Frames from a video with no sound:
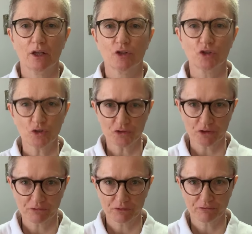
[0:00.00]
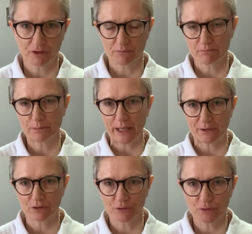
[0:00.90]
Do you suffer from
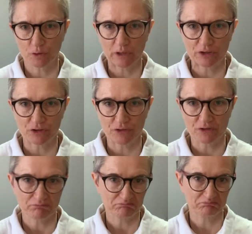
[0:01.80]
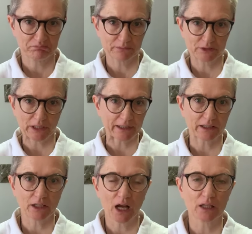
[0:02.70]
bladder control issues? Slight
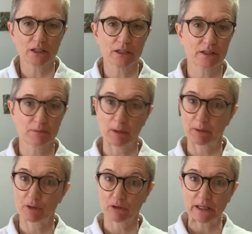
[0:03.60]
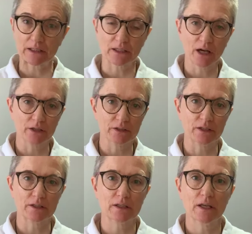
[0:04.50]
incontinence, maybe great
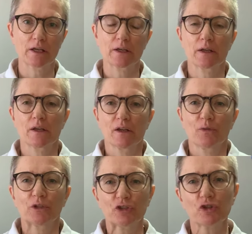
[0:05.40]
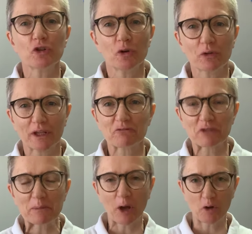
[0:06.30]
incontinence. But did you know that
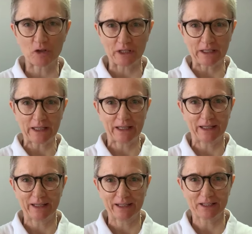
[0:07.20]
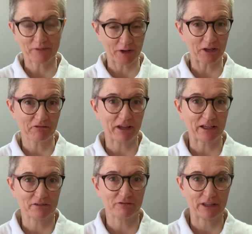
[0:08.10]
rebounding is very
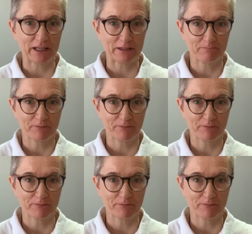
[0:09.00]
effective for that?